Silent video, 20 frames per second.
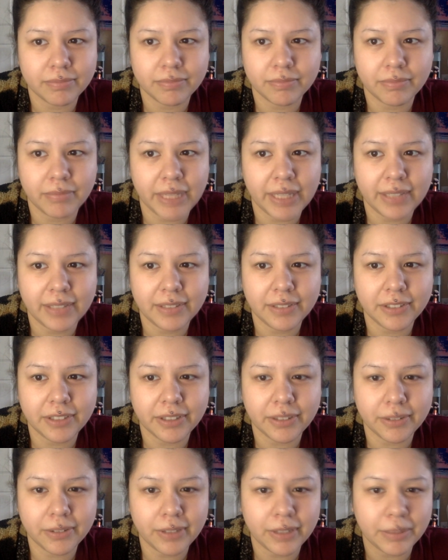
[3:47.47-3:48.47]
made in
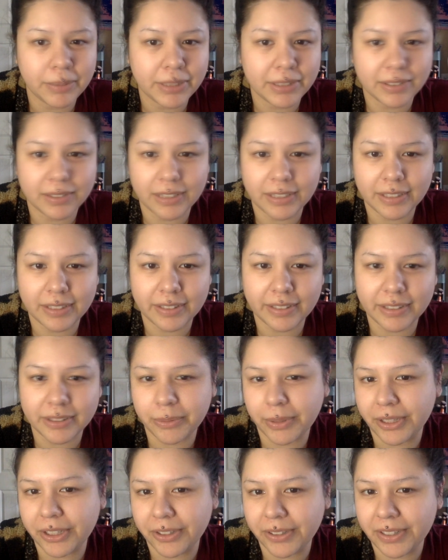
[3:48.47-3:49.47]
general, I mean like that's
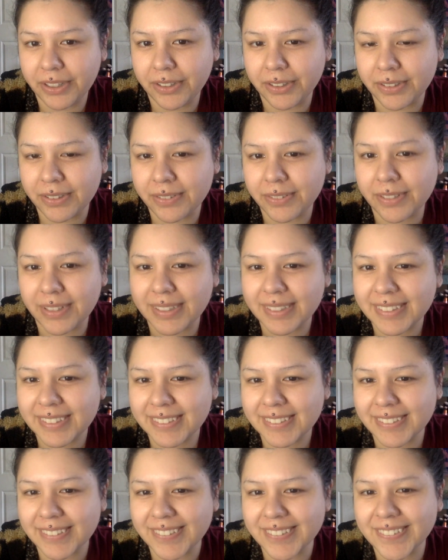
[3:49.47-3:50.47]
why you're here, right?
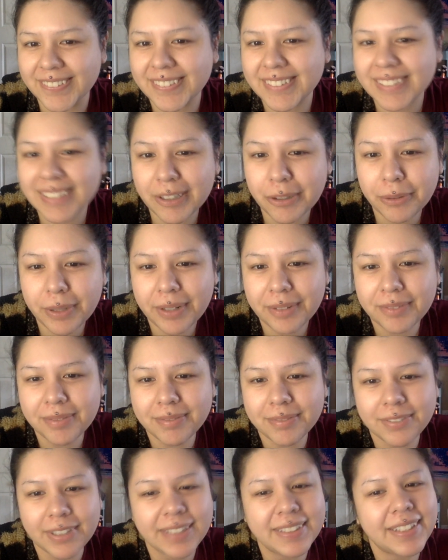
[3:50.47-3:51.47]
So stick around,
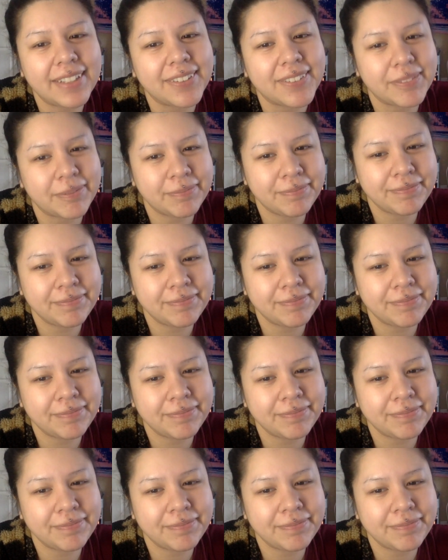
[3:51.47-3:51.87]
find out.